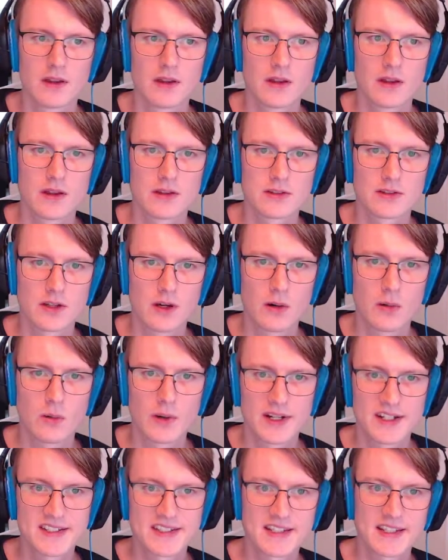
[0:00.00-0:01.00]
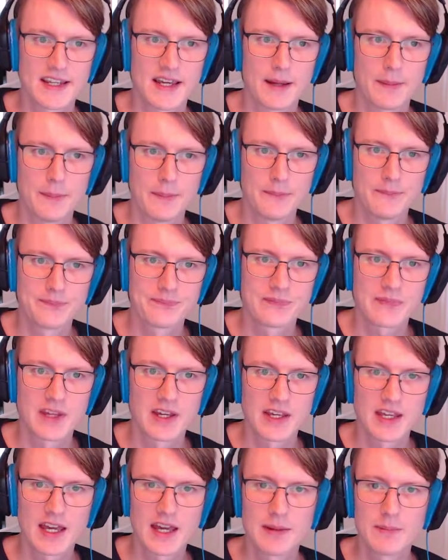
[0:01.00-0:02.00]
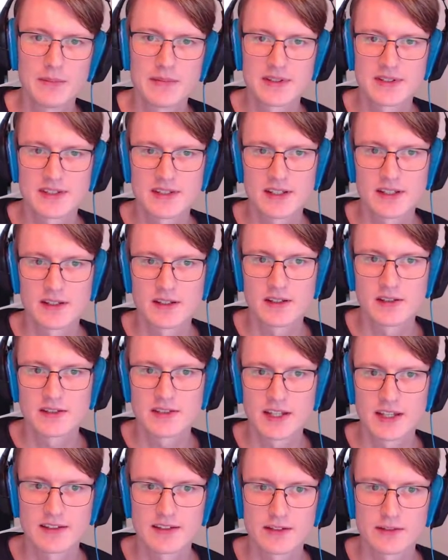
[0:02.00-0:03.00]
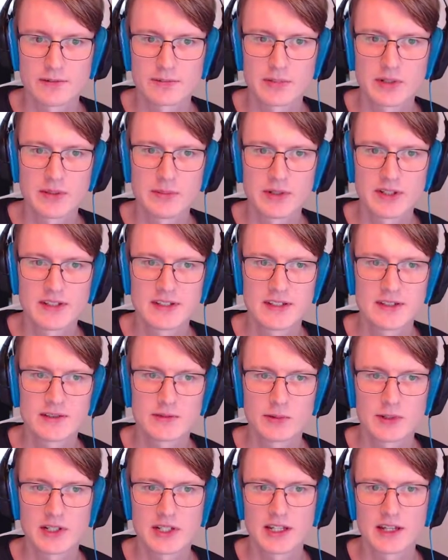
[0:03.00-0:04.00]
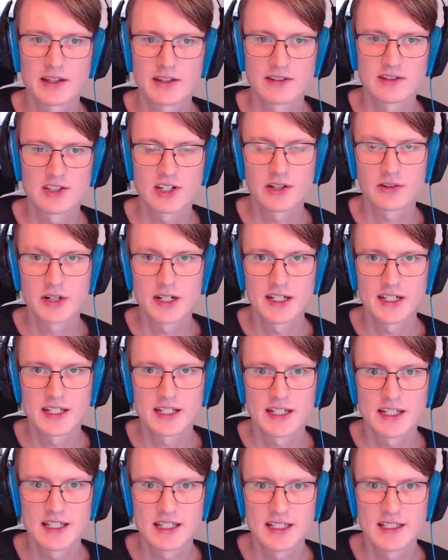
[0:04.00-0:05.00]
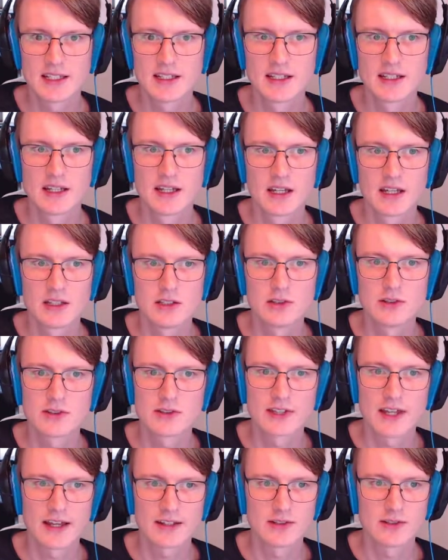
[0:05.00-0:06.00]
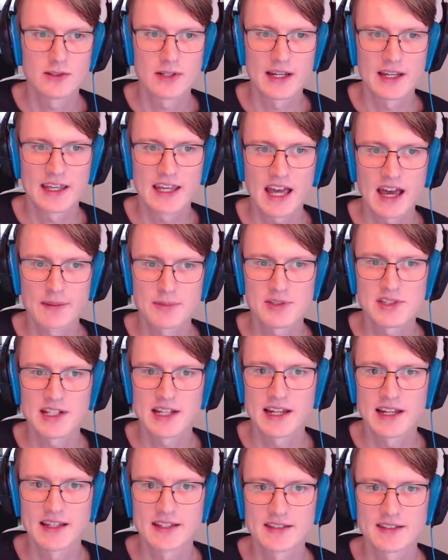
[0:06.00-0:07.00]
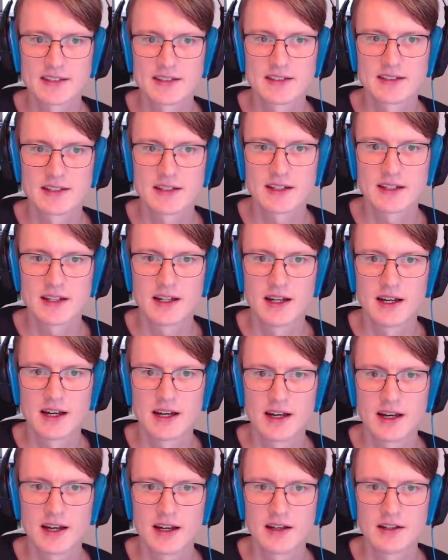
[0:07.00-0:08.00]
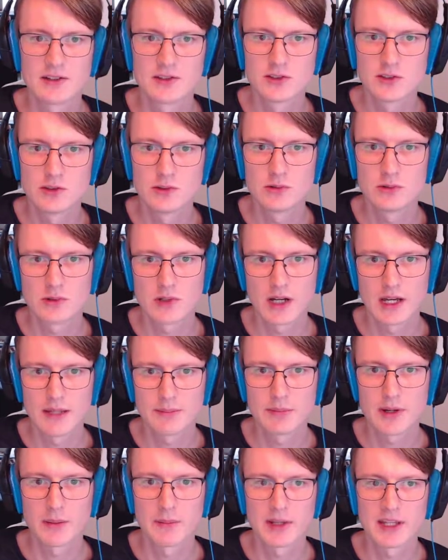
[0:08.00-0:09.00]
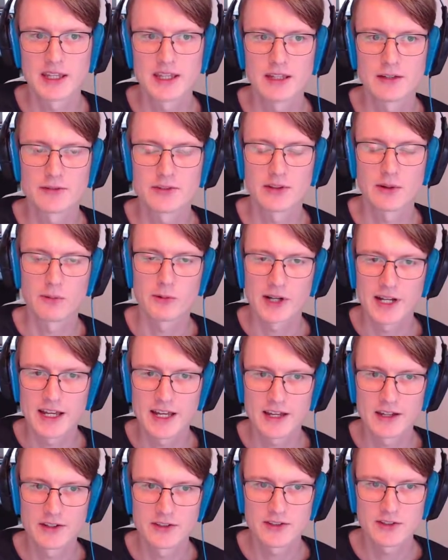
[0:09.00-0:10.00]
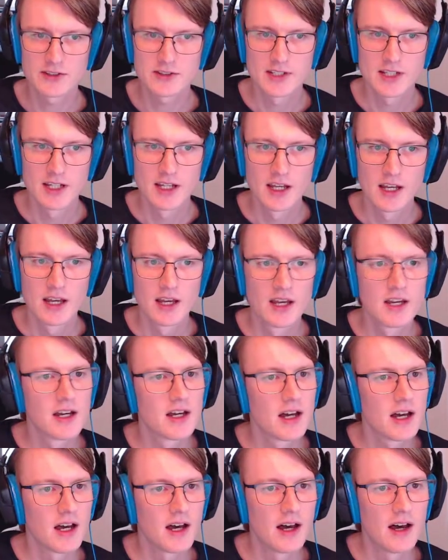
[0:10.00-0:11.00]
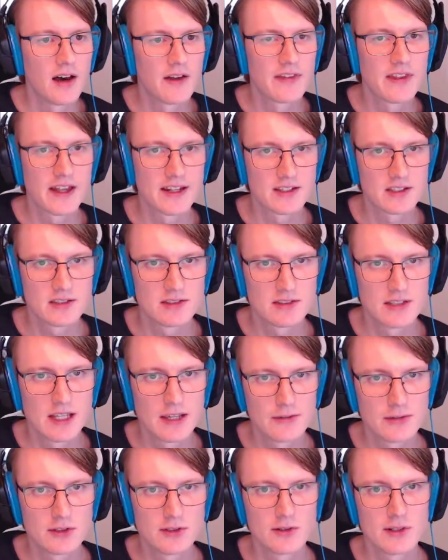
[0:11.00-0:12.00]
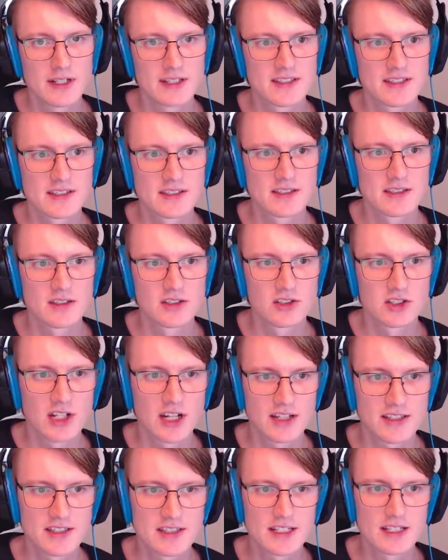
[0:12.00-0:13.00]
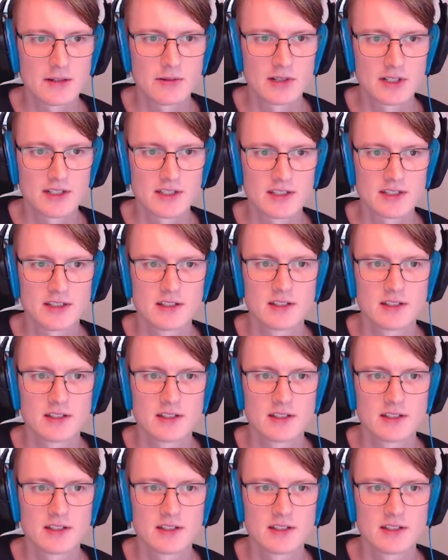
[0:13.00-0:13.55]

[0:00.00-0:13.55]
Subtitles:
So what is a KEM? A KEM is a set of primitives where you can generate a key, use that to encapsulate to a public key of someone else. That gives you a shared secret,